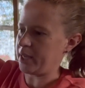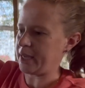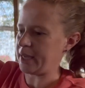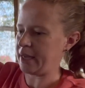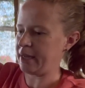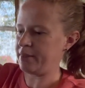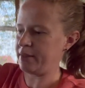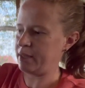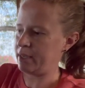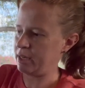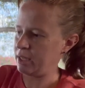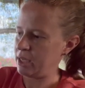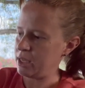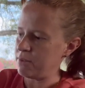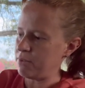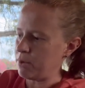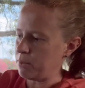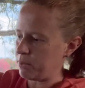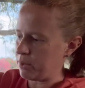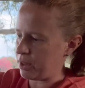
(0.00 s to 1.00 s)
And then
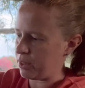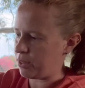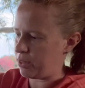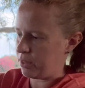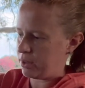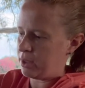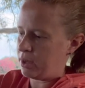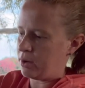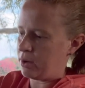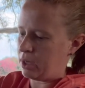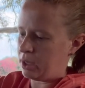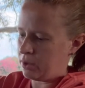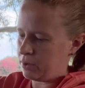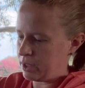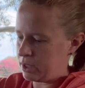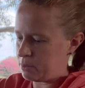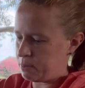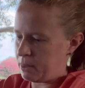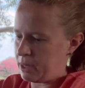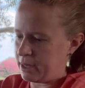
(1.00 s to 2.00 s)
even with, you know, all
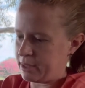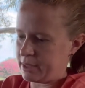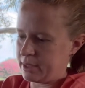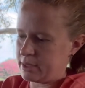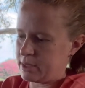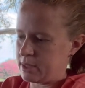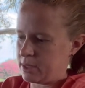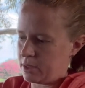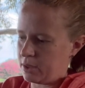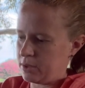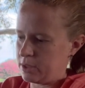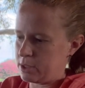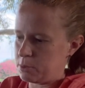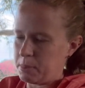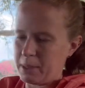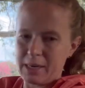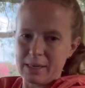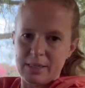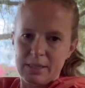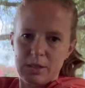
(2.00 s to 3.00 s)
these pockets and all these
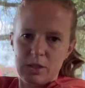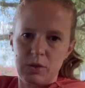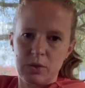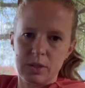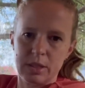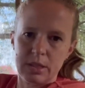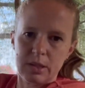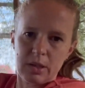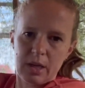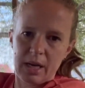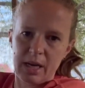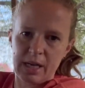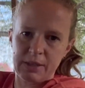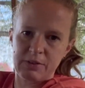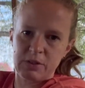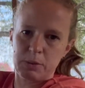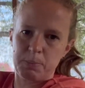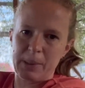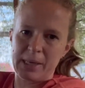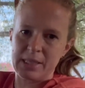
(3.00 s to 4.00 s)
pockets, you still have
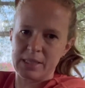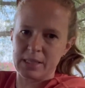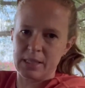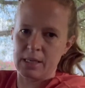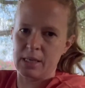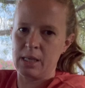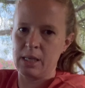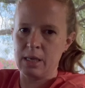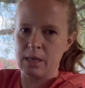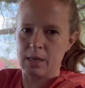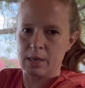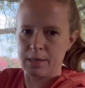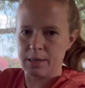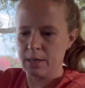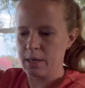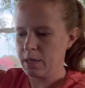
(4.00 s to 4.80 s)
space in here